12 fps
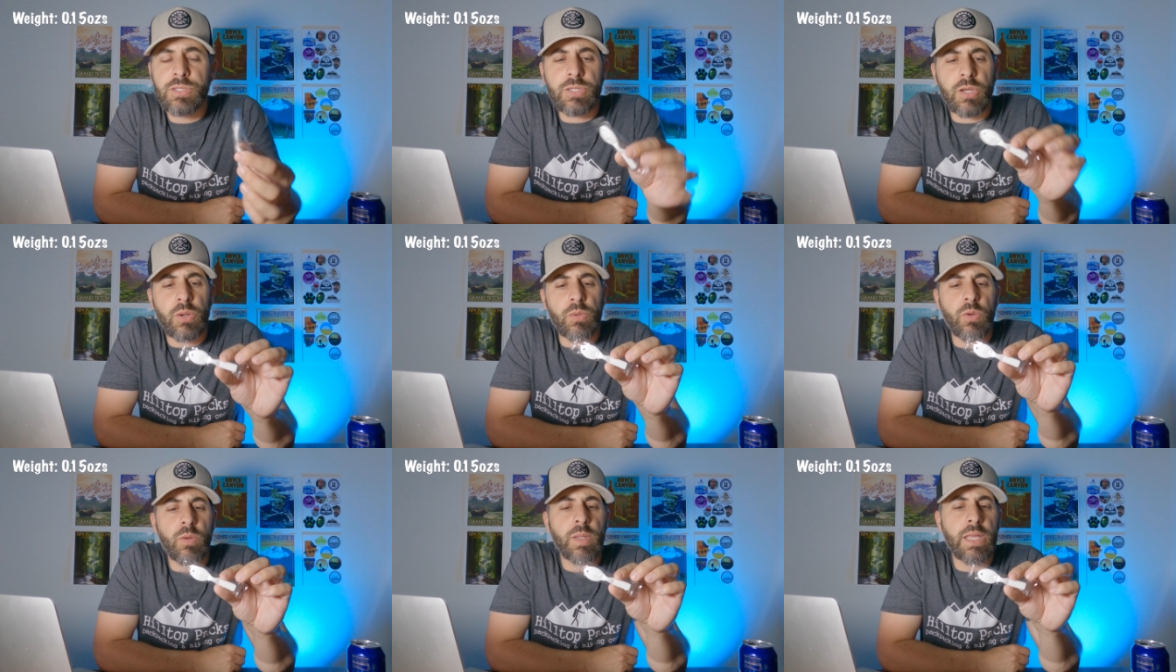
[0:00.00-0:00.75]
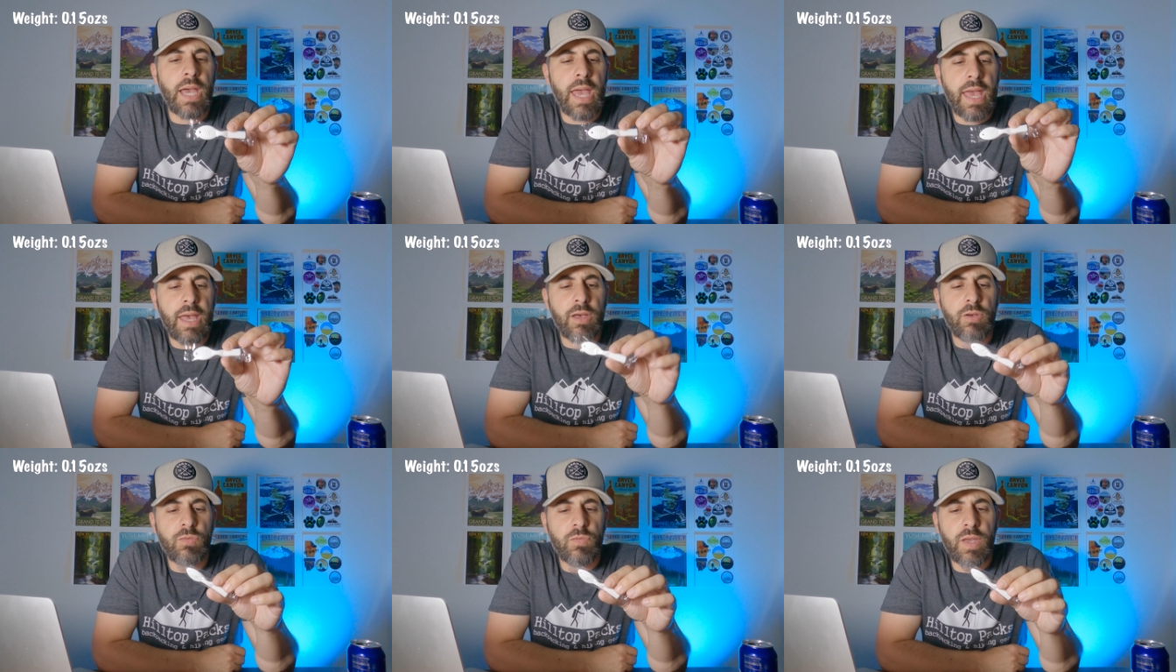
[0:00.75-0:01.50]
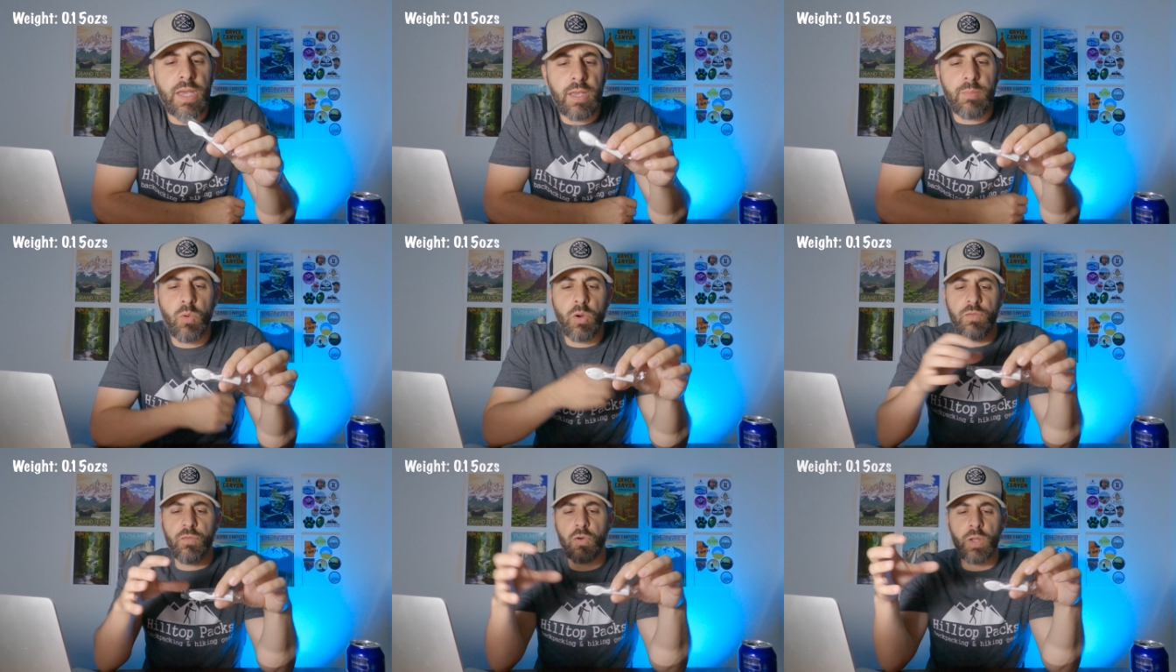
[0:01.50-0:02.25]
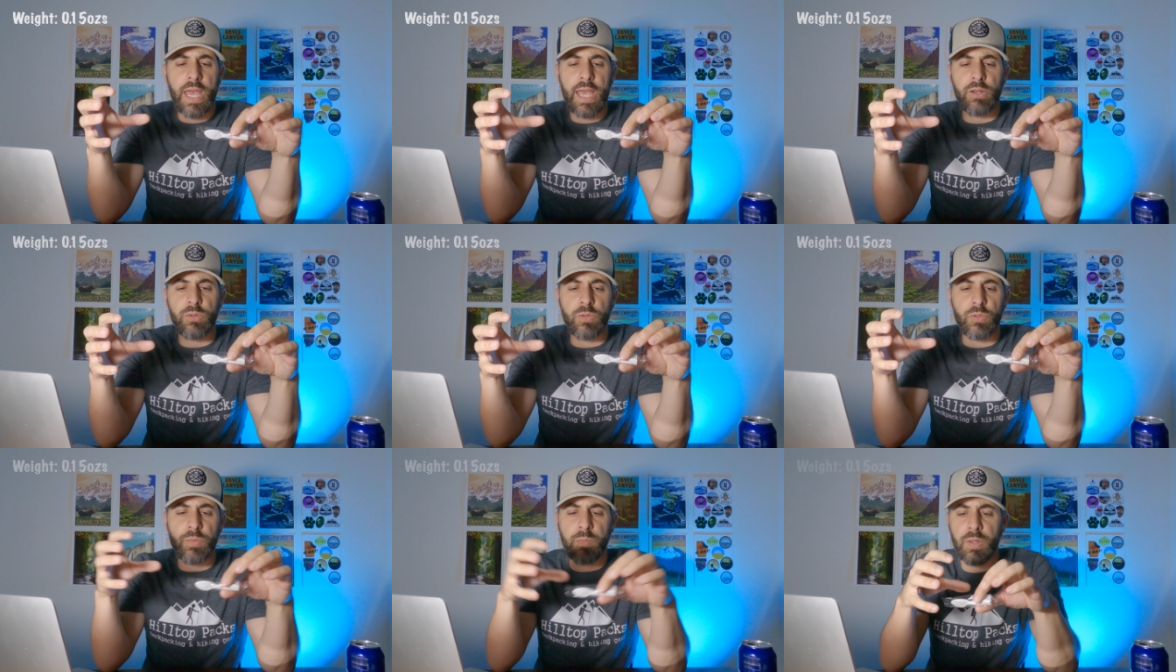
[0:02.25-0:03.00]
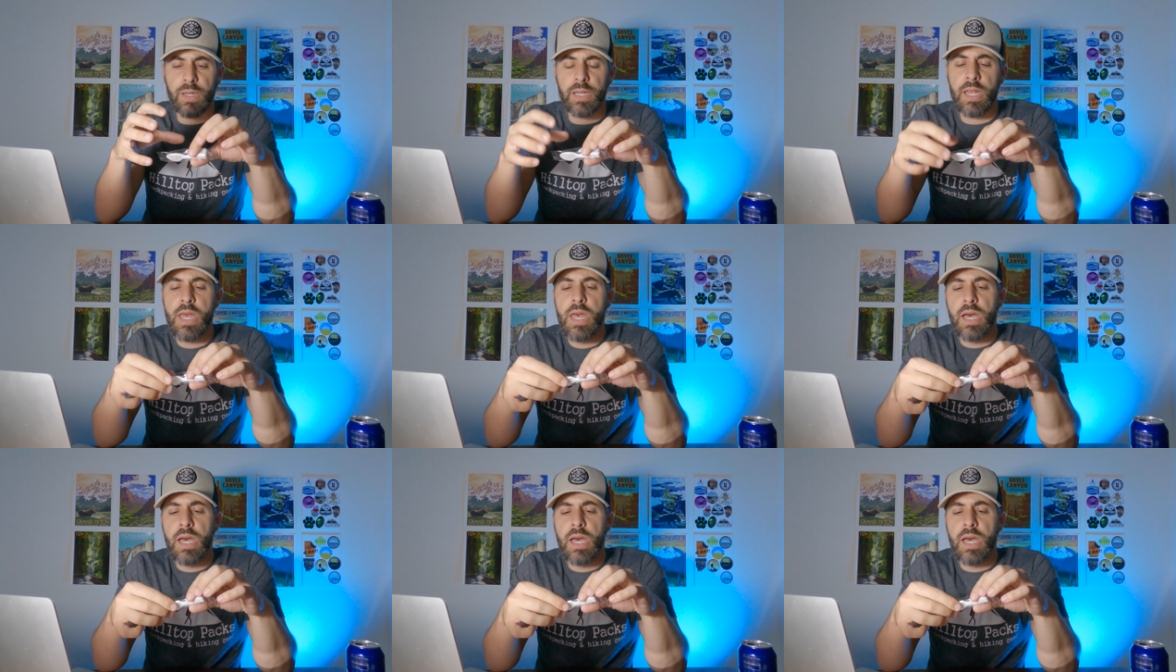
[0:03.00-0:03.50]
So normally I have a more full-handled but